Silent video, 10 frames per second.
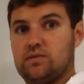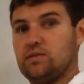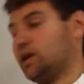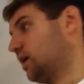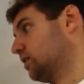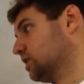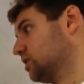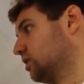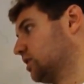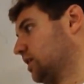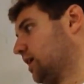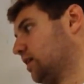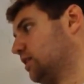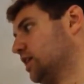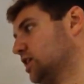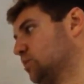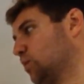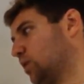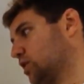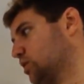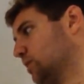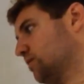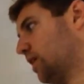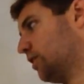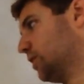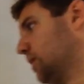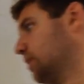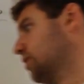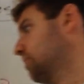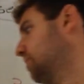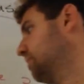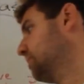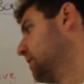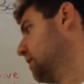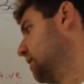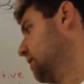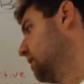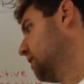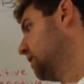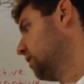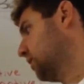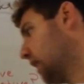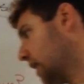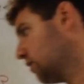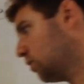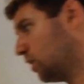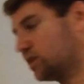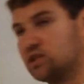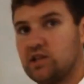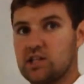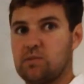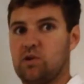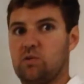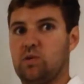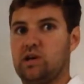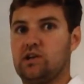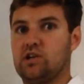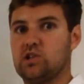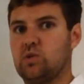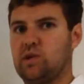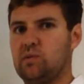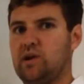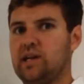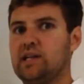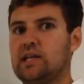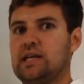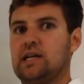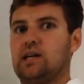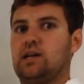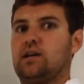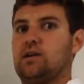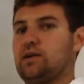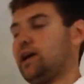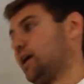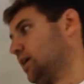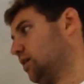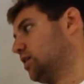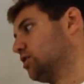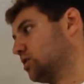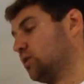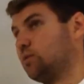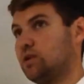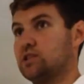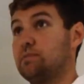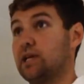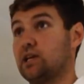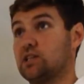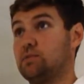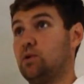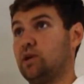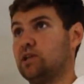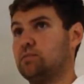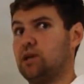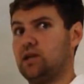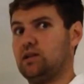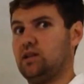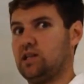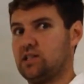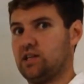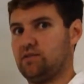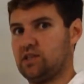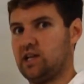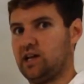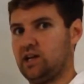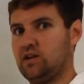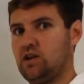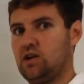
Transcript: Now let's look at these. We want to evaluate them. Now, negative 1 to the exponent 121. Okay, 121 is a big exponent, but let's think for a second.